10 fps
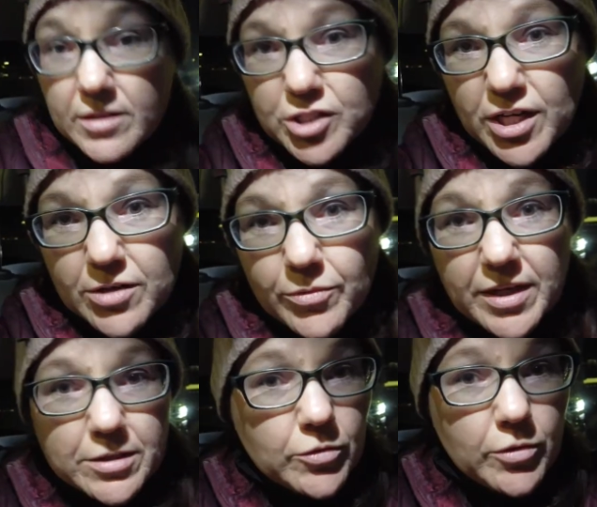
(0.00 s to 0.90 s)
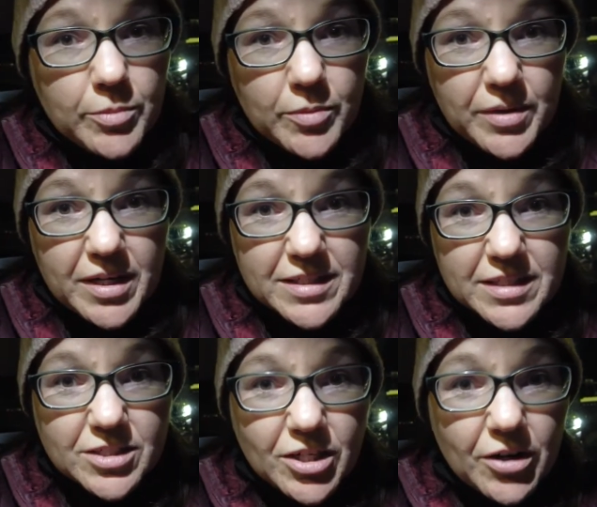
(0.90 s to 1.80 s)
shadowing is horrible because
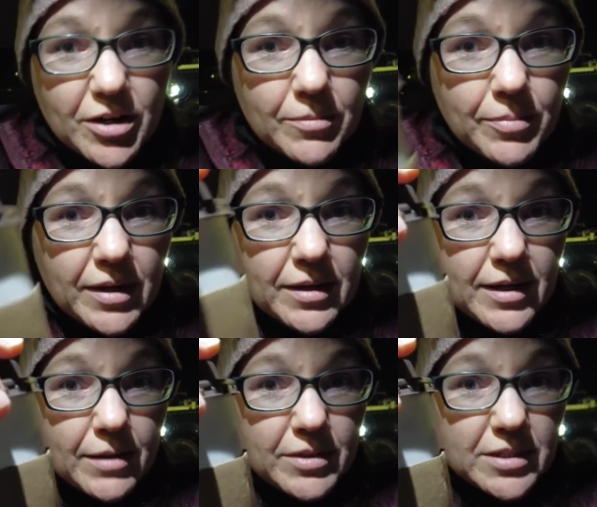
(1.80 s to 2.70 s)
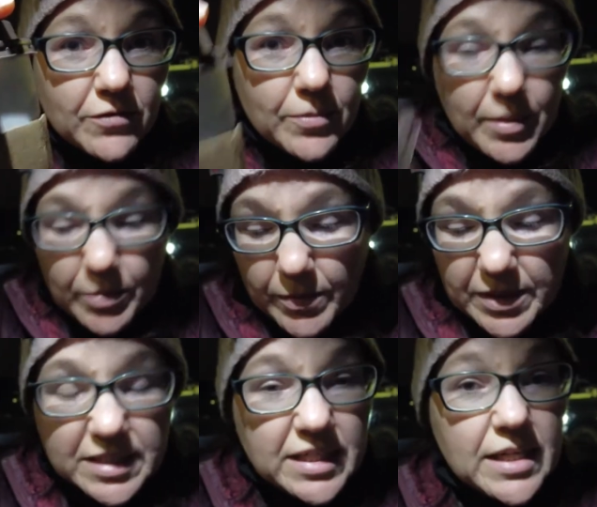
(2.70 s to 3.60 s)
it's dark, but I got myself a
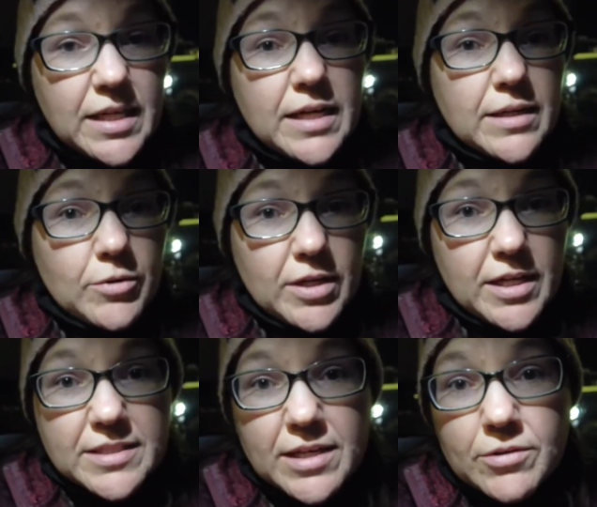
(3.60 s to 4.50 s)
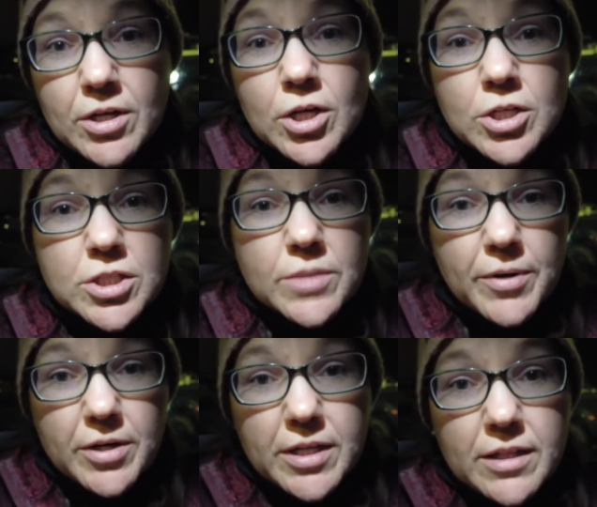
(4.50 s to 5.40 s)
peppermint tea and I'm gonna head down to the
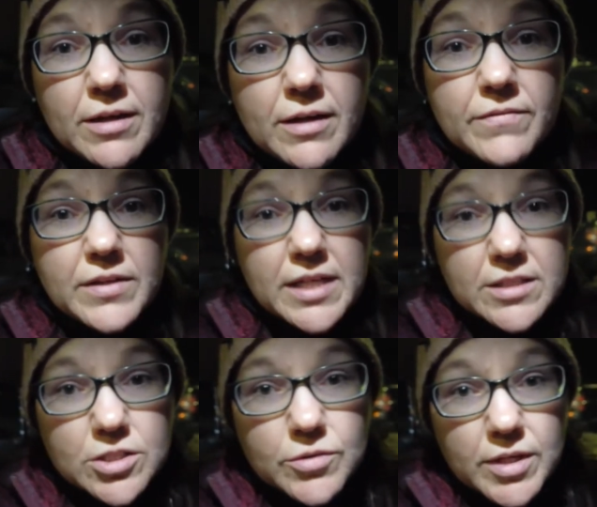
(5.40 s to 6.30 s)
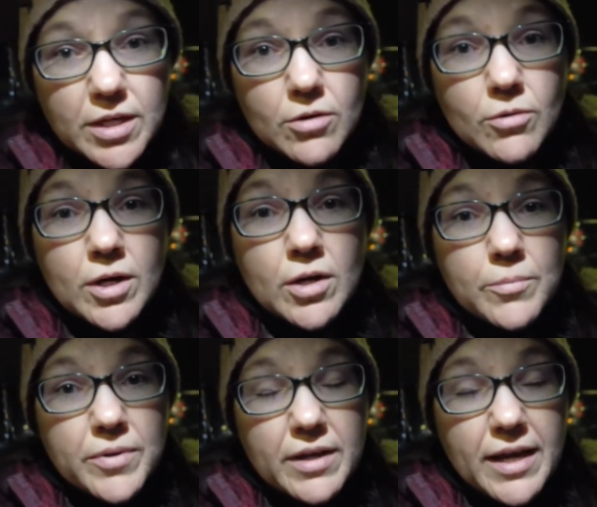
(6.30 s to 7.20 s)
parking lot of the dance studio
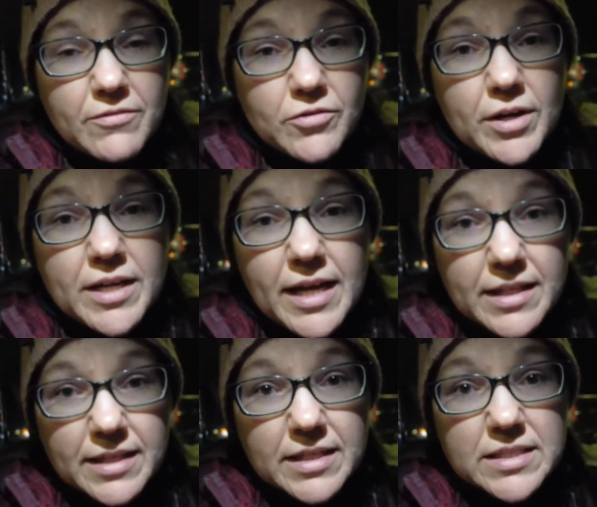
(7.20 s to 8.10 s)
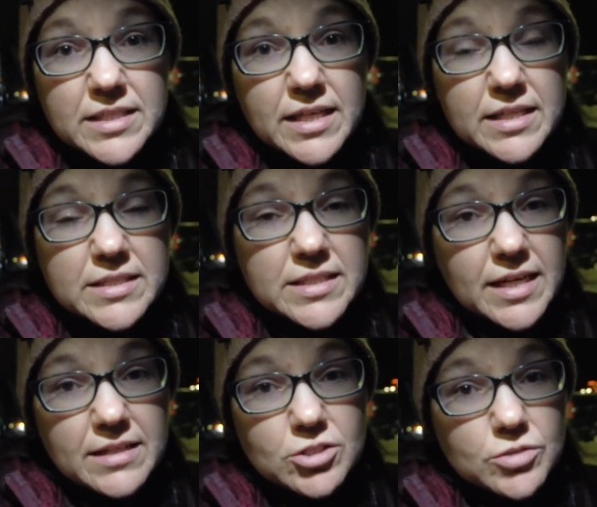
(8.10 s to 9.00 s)
after I get these things
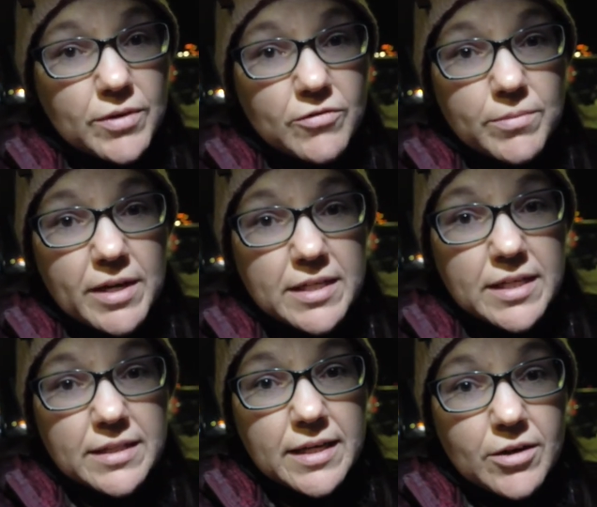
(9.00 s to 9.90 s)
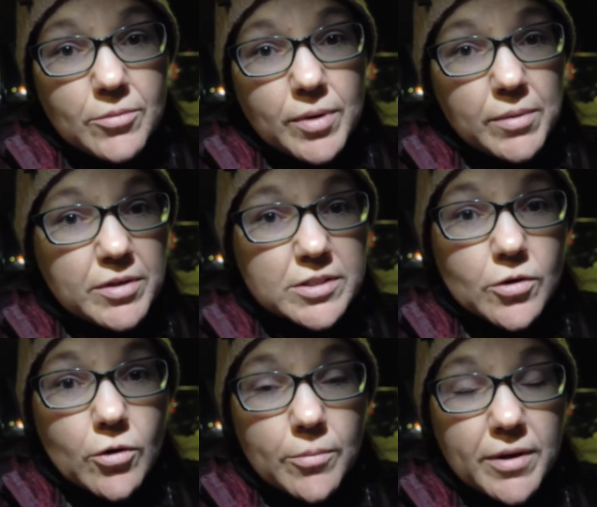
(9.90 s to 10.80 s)
and just wait for Maddie in there, probably
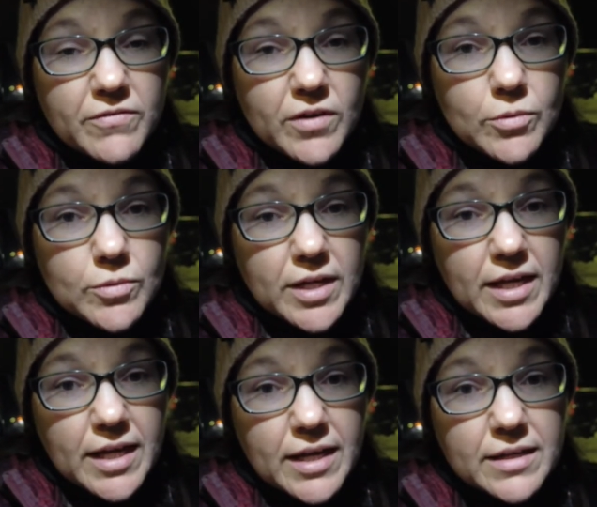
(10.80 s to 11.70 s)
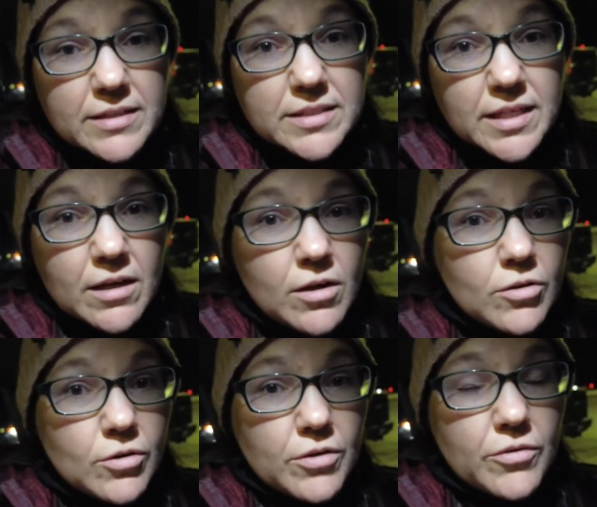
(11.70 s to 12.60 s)
scroll my phone and
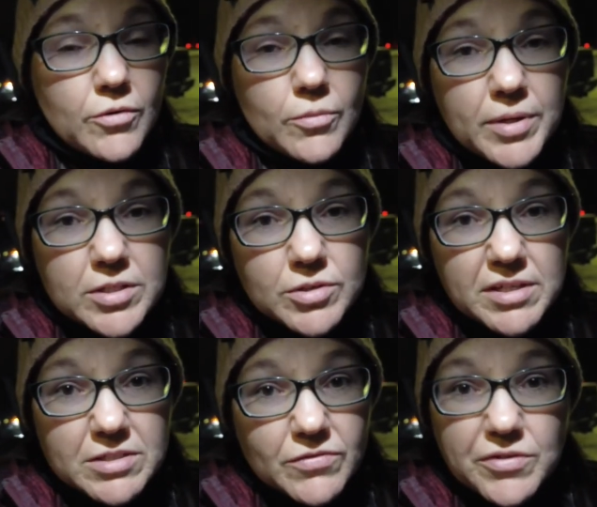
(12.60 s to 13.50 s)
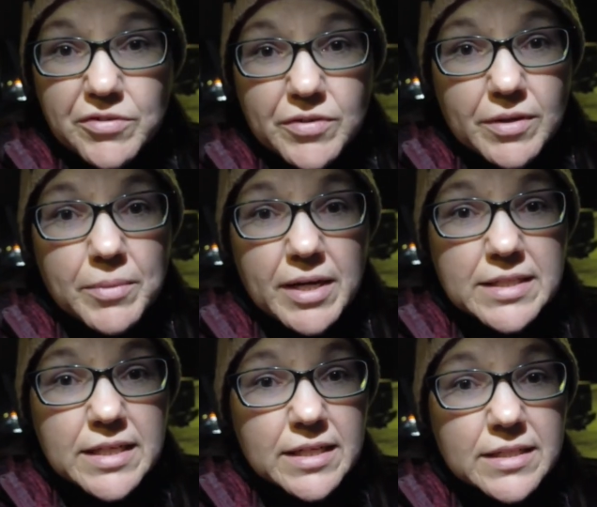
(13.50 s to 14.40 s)
look through Pinterest for some
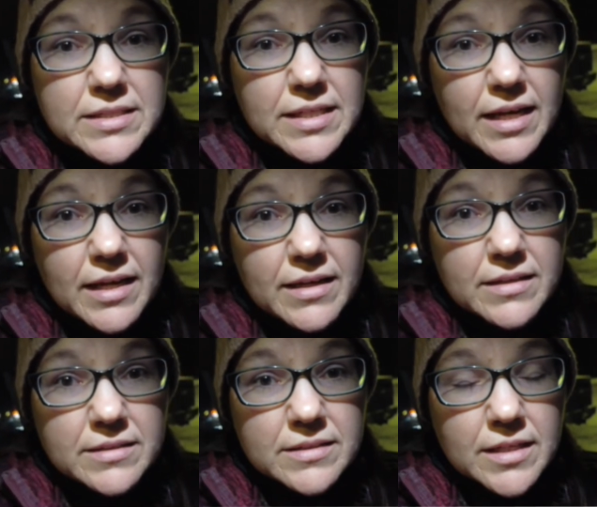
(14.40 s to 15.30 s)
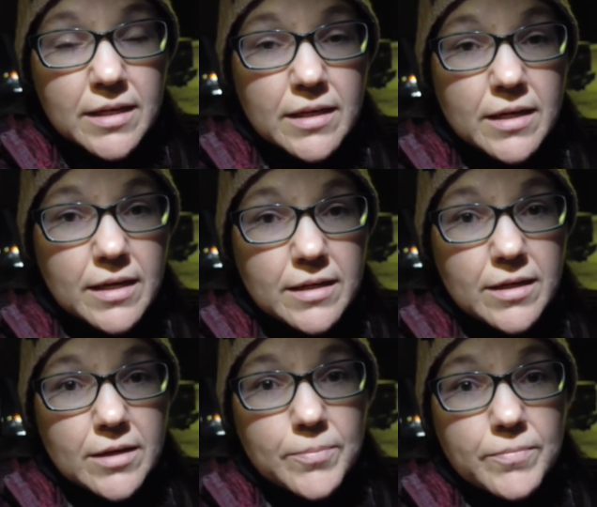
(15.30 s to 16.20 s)
ideas and kind
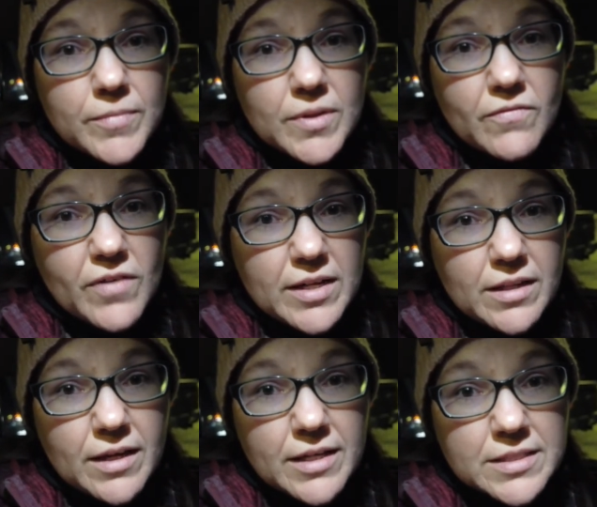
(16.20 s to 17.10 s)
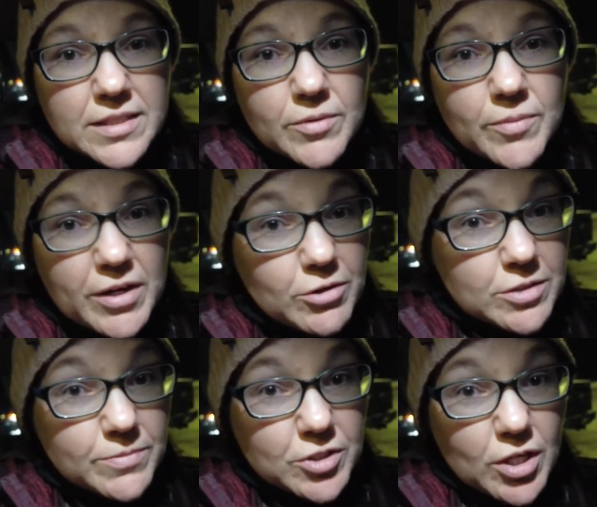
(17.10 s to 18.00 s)
of finalize some of my
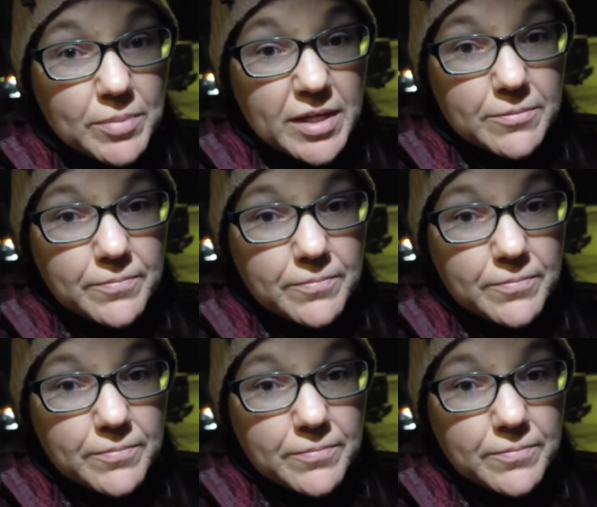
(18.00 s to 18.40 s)
Christmas shopping.